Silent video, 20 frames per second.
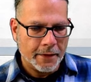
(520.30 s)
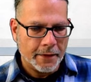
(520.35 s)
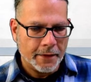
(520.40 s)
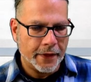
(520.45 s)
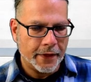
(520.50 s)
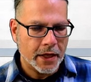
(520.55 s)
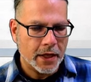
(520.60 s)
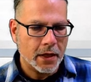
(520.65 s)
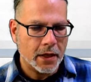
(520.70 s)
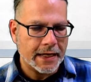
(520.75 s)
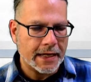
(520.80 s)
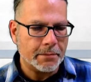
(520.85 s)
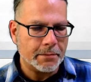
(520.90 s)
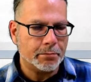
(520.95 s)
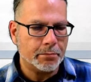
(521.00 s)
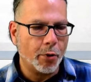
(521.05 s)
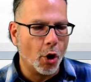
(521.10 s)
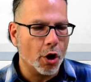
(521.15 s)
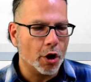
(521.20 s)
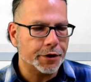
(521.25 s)
The
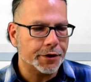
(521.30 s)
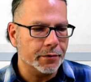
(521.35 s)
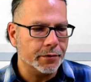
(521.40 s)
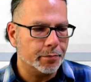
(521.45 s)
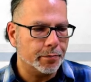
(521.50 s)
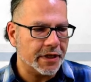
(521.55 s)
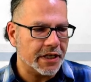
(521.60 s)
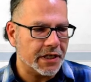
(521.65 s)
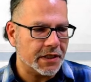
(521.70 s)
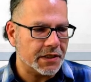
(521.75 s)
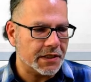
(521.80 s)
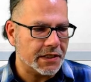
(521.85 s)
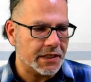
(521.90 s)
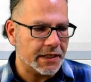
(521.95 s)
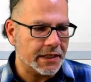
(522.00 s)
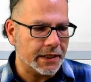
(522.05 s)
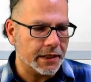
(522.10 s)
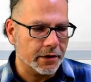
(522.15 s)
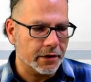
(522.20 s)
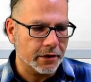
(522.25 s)
important bit
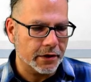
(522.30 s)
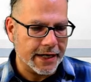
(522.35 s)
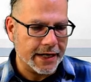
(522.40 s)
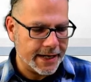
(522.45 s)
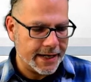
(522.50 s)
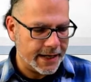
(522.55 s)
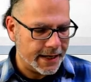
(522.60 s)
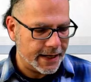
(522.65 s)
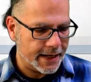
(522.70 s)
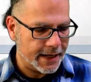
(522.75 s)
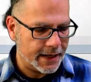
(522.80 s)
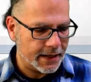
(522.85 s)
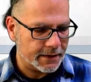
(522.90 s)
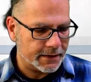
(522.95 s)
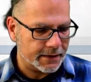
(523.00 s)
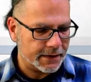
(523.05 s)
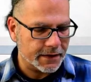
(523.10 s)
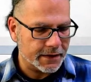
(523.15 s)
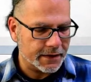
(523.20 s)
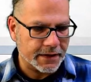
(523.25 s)
here
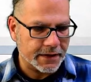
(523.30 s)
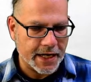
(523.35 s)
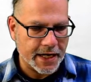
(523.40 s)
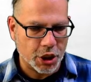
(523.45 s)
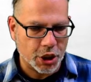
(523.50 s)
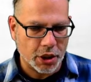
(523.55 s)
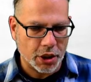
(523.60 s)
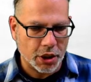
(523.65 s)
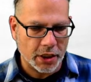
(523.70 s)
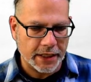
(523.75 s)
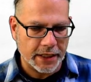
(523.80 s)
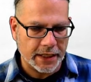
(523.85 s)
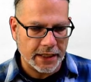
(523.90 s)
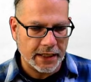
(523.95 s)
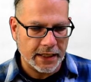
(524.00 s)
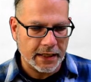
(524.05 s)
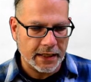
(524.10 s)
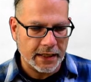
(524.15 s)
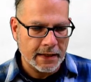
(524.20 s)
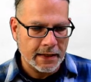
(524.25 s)
is
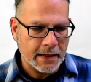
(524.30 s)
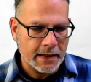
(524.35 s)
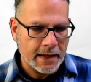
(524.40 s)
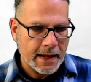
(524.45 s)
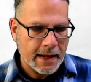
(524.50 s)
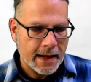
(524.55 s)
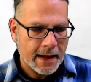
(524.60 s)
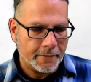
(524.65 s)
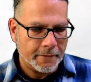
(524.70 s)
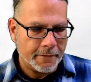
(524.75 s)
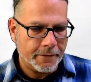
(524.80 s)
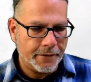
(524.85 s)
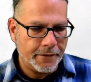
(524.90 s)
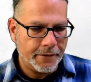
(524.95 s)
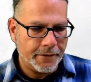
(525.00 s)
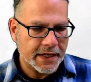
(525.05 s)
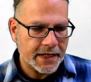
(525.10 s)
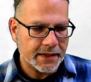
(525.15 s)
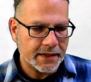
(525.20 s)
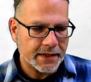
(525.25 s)
essentially
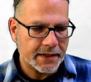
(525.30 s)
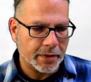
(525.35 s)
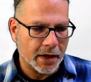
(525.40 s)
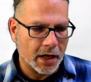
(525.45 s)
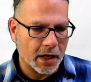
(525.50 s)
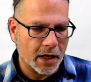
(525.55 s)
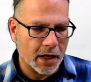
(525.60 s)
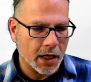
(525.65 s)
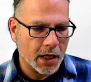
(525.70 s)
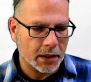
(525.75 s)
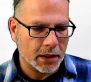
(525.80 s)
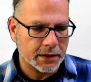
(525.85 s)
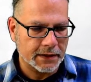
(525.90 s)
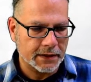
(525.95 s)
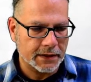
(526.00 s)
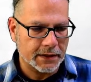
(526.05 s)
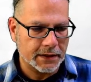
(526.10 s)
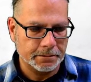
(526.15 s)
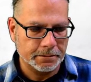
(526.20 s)
this part,